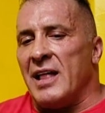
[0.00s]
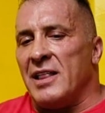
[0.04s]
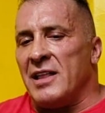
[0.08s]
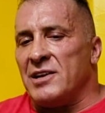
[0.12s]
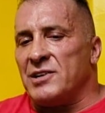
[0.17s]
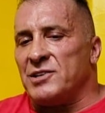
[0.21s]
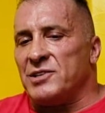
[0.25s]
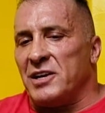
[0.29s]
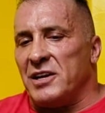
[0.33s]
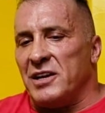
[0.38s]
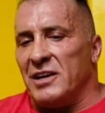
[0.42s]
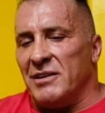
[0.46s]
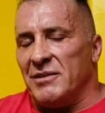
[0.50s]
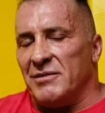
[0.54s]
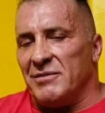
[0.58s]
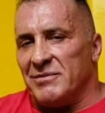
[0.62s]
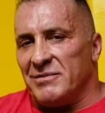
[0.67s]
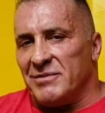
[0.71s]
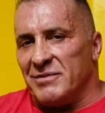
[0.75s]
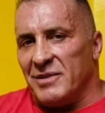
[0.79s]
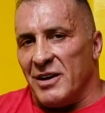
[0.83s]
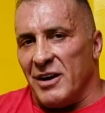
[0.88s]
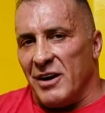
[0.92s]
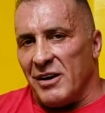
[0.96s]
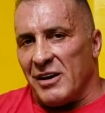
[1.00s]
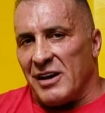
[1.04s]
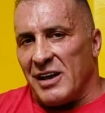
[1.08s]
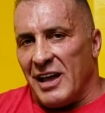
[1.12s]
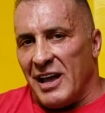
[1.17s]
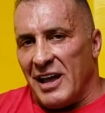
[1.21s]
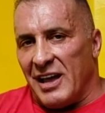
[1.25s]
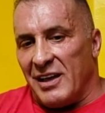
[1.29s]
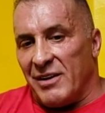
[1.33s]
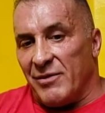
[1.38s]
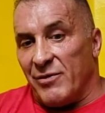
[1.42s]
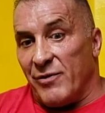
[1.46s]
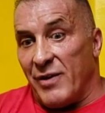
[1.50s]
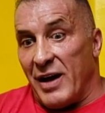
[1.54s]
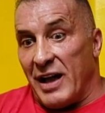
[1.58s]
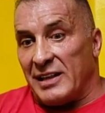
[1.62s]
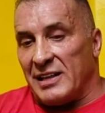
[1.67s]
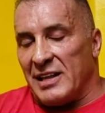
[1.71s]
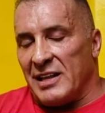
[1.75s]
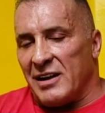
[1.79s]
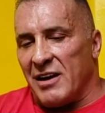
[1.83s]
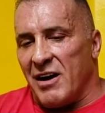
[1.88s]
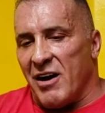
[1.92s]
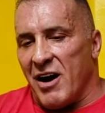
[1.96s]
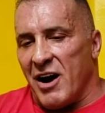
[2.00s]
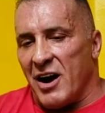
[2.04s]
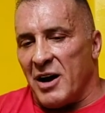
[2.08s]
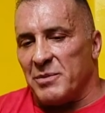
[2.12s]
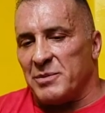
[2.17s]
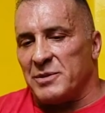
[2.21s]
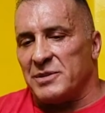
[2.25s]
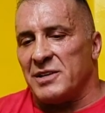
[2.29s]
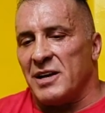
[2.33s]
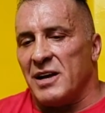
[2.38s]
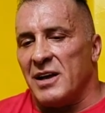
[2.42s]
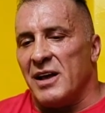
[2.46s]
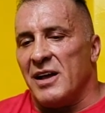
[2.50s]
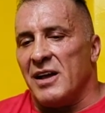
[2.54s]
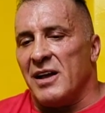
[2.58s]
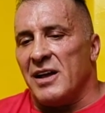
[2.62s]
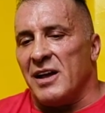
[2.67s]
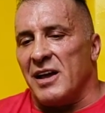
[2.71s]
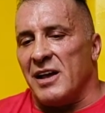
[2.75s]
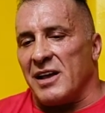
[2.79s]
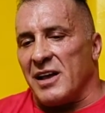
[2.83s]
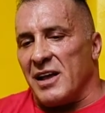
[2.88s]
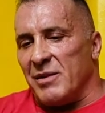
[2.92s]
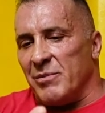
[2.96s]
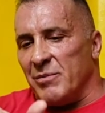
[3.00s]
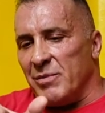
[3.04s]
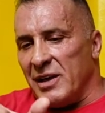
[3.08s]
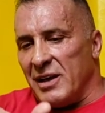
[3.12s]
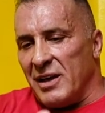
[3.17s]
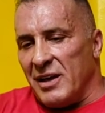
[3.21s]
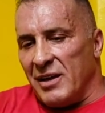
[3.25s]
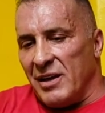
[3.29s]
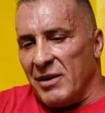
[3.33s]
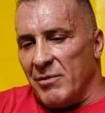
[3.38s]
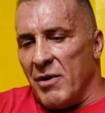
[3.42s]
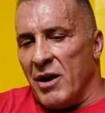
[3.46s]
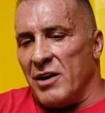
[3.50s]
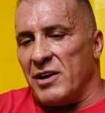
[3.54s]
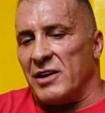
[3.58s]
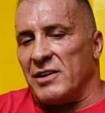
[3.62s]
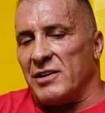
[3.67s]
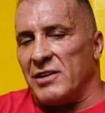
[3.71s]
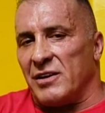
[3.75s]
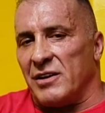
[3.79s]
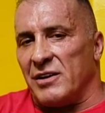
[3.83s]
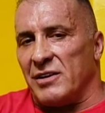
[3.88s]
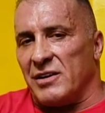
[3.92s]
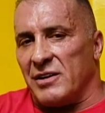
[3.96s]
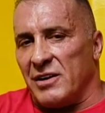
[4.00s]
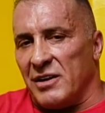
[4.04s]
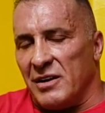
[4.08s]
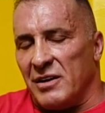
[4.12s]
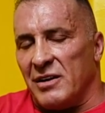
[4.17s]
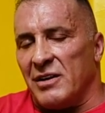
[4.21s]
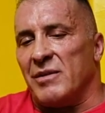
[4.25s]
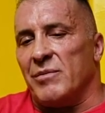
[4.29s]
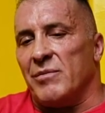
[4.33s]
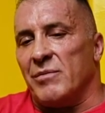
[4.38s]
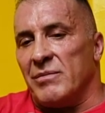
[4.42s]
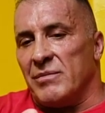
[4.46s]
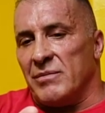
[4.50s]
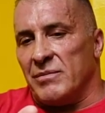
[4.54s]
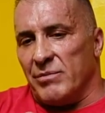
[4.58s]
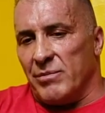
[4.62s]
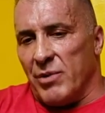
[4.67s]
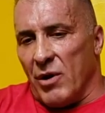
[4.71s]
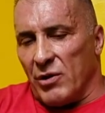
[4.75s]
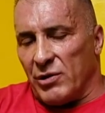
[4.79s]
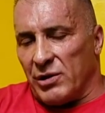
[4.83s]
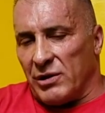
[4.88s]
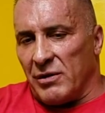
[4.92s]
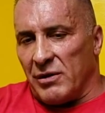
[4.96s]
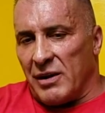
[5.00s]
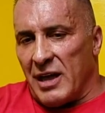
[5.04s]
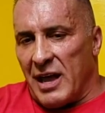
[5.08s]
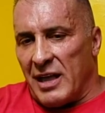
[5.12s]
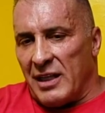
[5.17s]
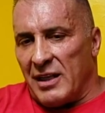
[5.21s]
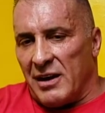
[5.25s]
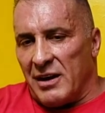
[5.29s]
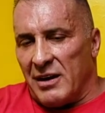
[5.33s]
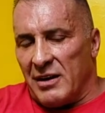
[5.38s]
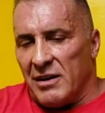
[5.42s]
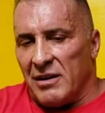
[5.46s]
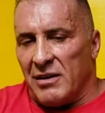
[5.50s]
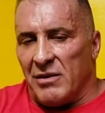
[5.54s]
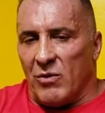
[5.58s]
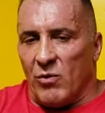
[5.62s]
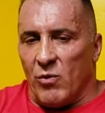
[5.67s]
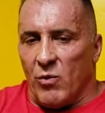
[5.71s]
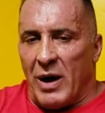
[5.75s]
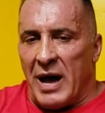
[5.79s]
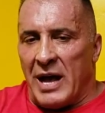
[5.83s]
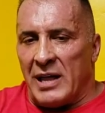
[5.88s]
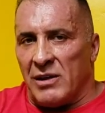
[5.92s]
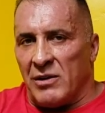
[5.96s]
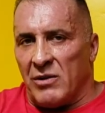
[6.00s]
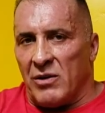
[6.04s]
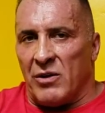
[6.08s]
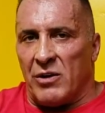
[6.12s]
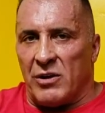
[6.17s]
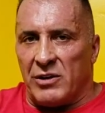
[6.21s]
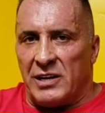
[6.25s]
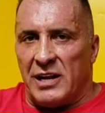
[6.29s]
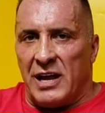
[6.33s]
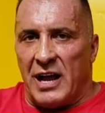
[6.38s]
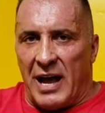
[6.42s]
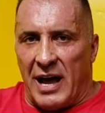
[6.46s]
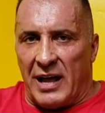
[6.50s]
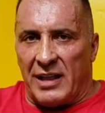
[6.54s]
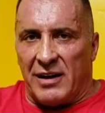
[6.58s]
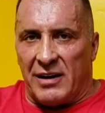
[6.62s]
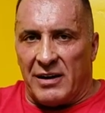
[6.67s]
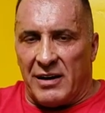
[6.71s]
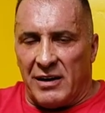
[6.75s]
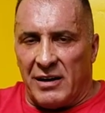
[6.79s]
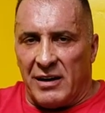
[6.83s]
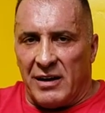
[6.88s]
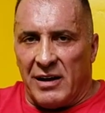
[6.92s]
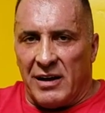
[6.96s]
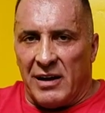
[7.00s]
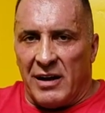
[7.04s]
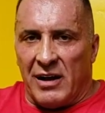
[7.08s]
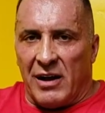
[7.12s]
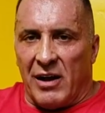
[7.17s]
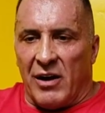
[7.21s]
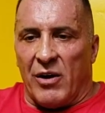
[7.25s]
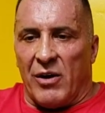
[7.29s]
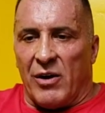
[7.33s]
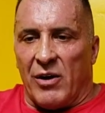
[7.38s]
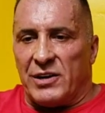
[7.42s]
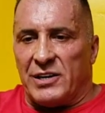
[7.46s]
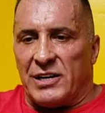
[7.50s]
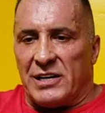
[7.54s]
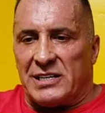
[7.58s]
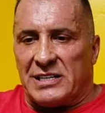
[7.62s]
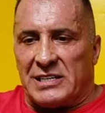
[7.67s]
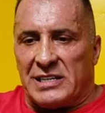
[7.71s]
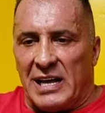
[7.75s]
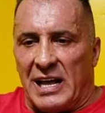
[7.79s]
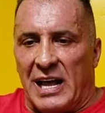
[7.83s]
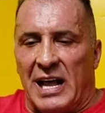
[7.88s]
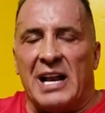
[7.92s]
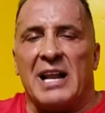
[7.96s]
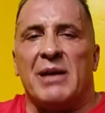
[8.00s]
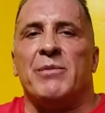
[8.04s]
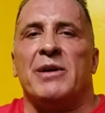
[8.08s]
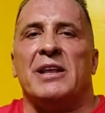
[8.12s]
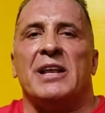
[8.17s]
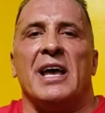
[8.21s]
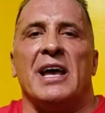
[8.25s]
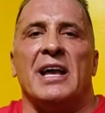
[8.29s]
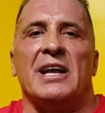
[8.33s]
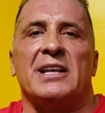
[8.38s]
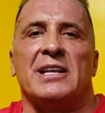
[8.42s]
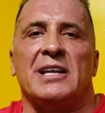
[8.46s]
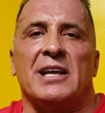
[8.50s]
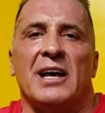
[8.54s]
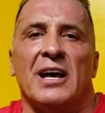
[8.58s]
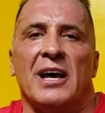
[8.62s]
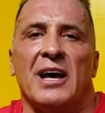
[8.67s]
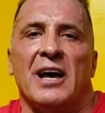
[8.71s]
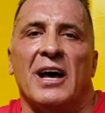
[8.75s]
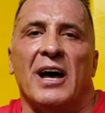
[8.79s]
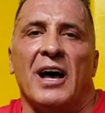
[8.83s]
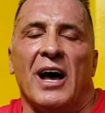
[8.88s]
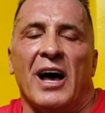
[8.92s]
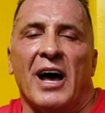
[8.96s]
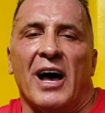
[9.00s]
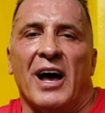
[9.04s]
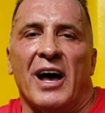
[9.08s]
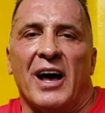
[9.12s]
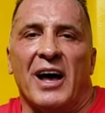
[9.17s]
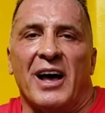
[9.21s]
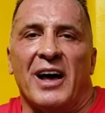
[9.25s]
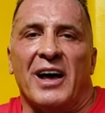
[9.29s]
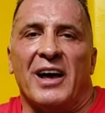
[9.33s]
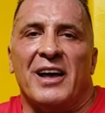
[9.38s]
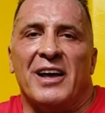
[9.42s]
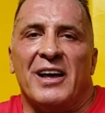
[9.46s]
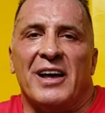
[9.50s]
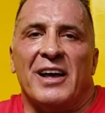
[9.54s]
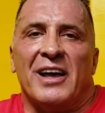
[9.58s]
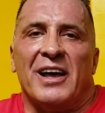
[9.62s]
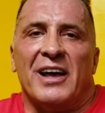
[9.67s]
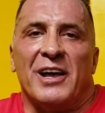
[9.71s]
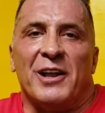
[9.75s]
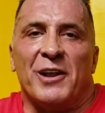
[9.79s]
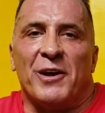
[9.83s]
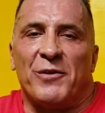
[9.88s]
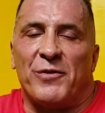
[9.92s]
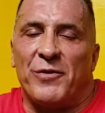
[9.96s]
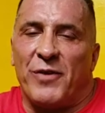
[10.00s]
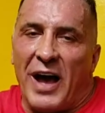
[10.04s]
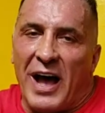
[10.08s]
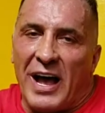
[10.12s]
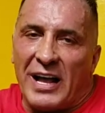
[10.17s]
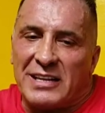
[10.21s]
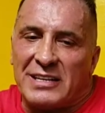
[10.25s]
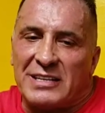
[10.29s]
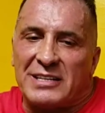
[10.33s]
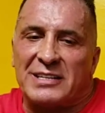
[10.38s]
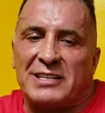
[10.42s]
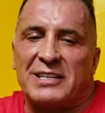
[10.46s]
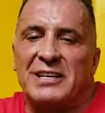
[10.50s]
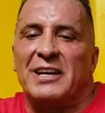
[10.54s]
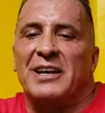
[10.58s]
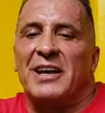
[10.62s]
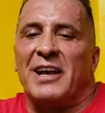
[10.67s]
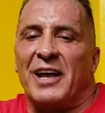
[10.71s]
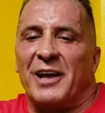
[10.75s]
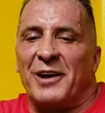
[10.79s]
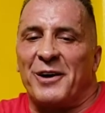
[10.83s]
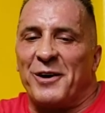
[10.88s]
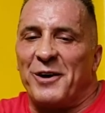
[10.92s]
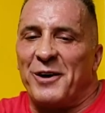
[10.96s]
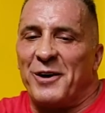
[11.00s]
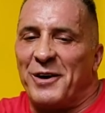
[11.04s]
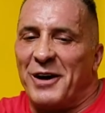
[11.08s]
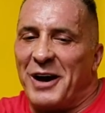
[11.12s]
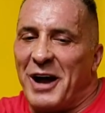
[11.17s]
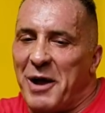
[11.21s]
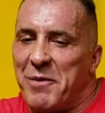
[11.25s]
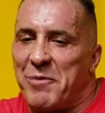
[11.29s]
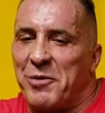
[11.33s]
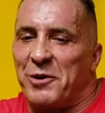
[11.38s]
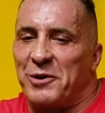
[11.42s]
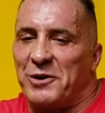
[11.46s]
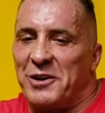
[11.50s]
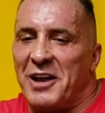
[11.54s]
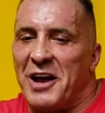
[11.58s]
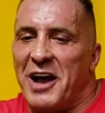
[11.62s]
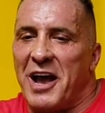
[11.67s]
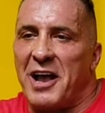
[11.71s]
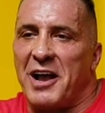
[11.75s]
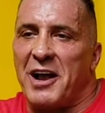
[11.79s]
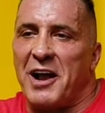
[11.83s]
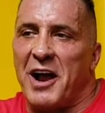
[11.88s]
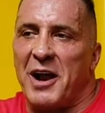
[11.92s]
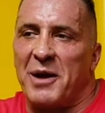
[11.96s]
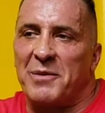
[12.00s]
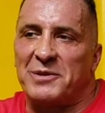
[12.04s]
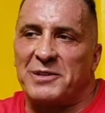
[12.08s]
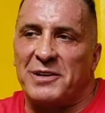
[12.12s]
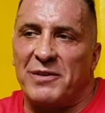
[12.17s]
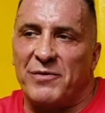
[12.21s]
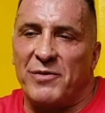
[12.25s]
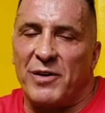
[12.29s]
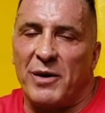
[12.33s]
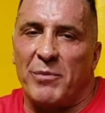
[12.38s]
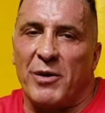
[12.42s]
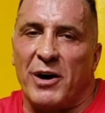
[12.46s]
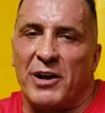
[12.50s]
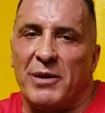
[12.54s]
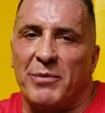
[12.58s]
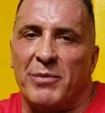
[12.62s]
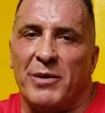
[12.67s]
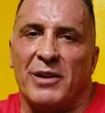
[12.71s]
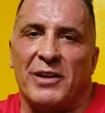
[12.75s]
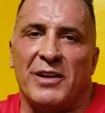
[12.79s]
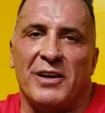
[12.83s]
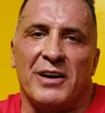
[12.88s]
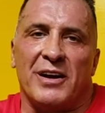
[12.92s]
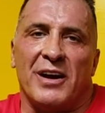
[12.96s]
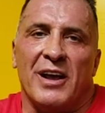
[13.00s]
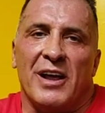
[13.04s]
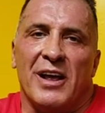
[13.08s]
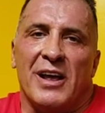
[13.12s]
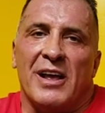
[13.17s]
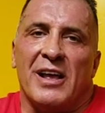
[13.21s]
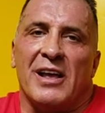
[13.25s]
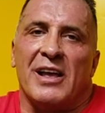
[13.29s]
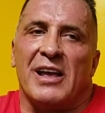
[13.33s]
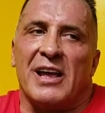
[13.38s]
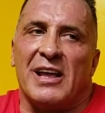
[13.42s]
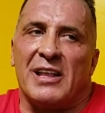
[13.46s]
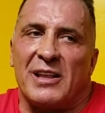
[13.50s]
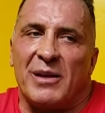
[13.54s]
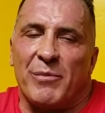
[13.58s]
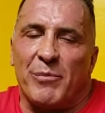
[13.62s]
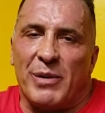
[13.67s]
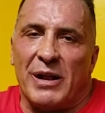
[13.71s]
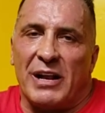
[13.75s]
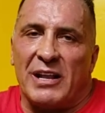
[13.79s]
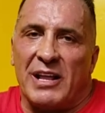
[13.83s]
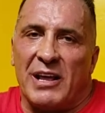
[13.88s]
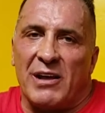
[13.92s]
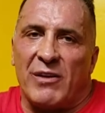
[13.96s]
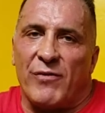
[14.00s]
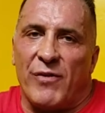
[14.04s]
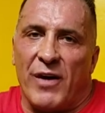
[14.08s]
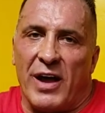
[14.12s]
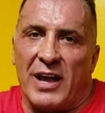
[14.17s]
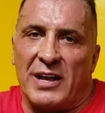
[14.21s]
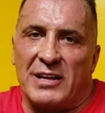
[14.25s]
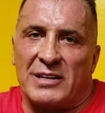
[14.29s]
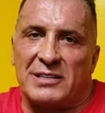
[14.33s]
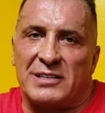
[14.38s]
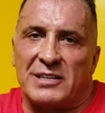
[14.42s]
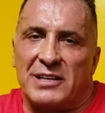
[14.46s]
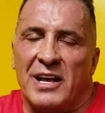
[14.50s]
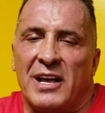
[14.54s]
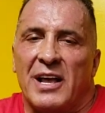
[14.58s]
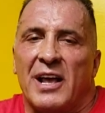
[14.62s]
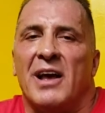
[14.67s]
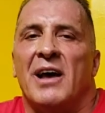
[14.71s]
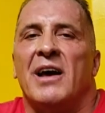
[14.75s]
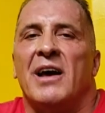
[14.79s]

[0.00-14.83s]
energy, okay, fat and carbs, it can be monitored both together, one or the other, or just eliminate uh, uh, you know fats and go high protein, high carbs if you're bodybuilder in the building phase,